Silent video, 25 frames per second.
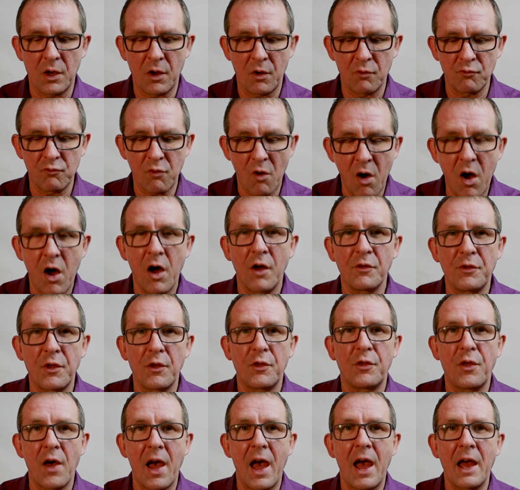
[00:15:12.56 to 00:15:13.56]
rather
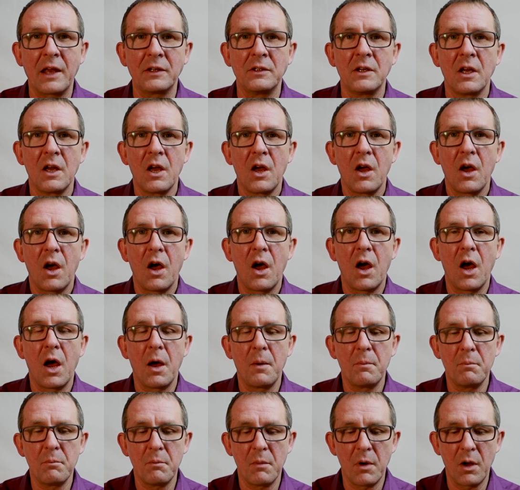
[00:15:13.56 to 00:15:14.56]
than
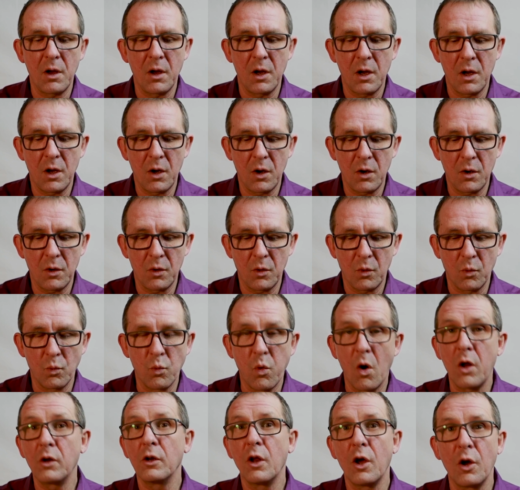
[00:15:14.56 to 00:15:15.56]

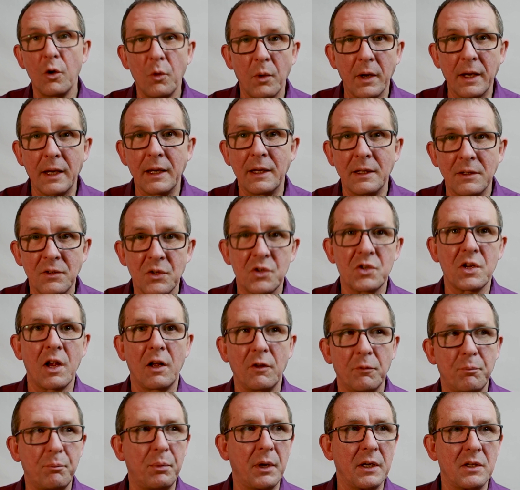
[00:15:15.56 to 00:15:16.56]
wallow in
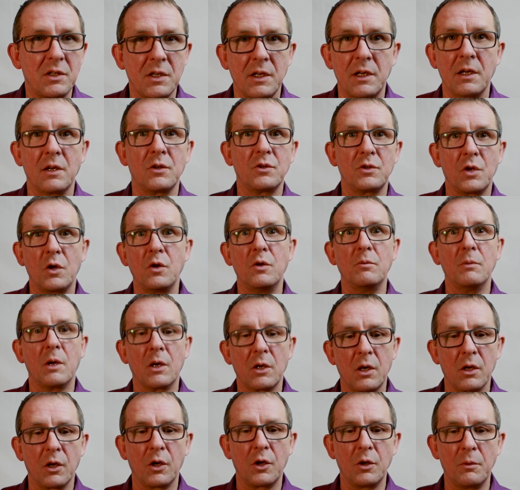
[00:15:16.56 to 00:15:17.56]
self-pity and doom
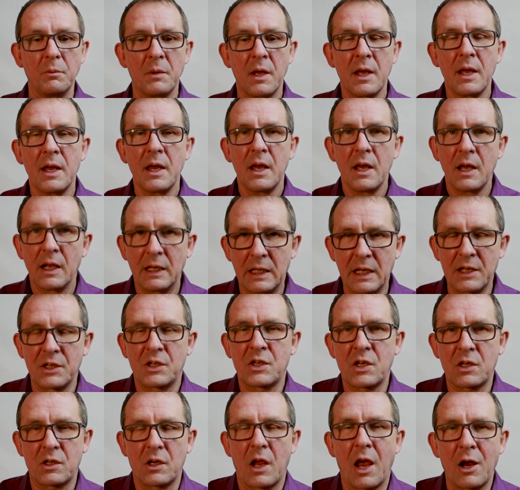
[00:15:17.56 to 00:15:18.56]
and gloom.
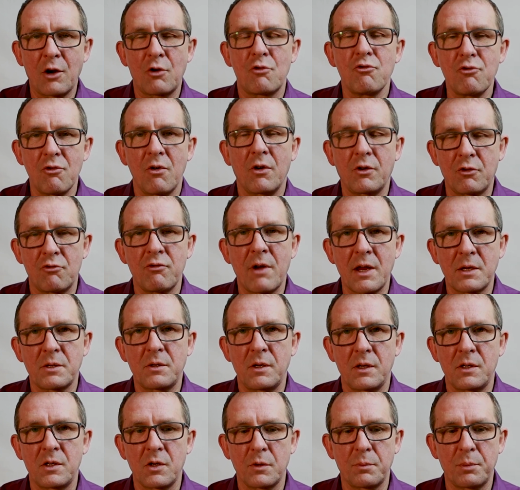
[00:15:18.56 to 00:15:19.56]
Let's grasp
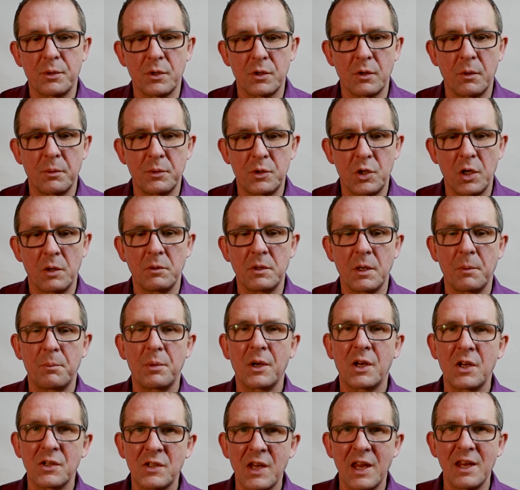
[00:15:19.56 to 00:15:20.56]
this up as an opportunity,
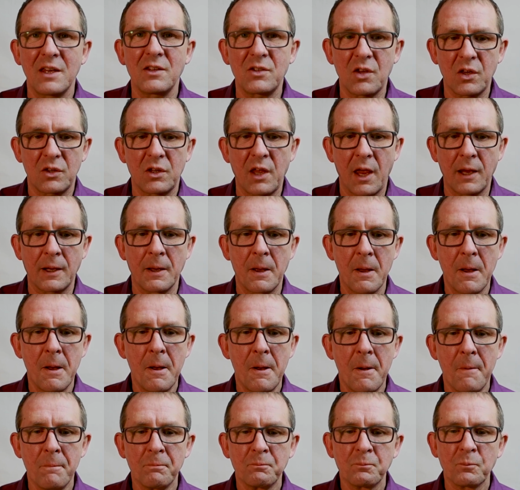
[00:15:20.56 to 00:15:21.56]
because here's the thing.
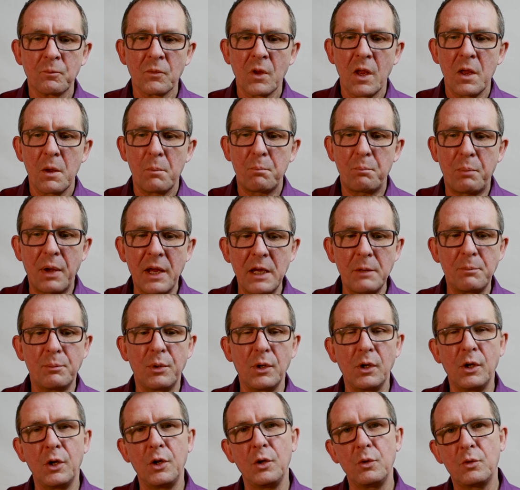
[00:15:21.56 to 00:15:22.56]

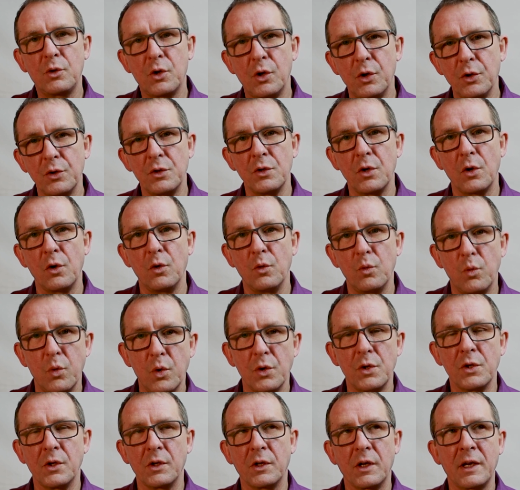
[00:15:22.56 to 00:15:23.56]
People who couldn't or
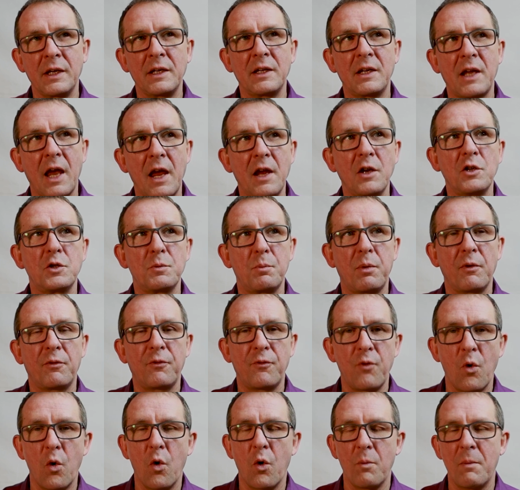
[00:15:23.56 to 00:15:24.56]
wouldn't engage
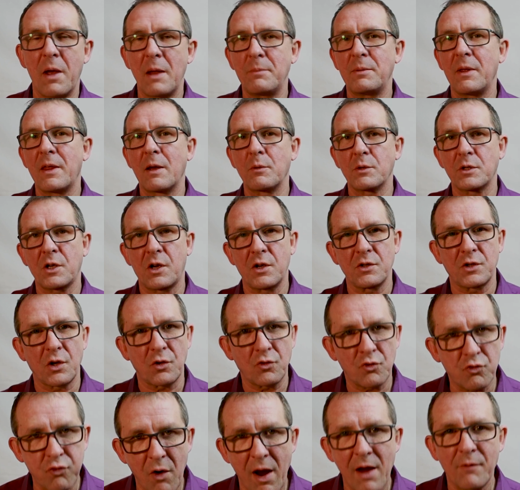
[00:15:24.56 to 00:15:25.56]
before, maybe that was because of
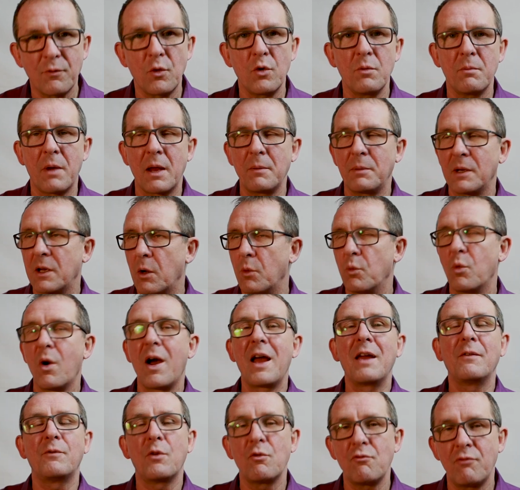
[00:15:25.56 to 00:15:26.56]
travel, maybe
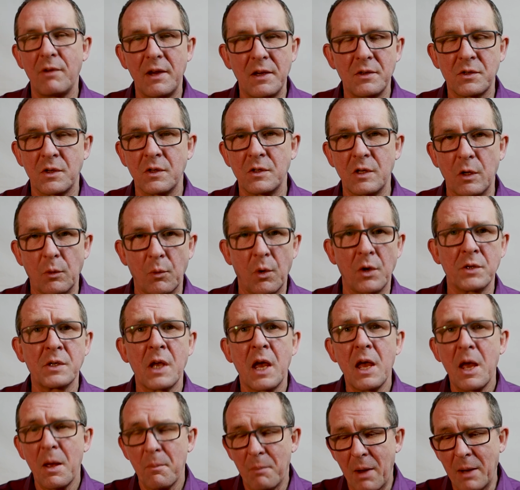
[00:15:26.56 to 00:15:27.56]
whatever reasons it was,
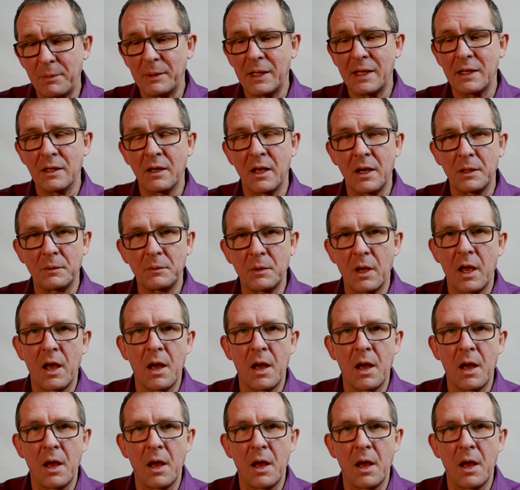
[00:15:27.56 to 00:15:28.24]
maybe didn't like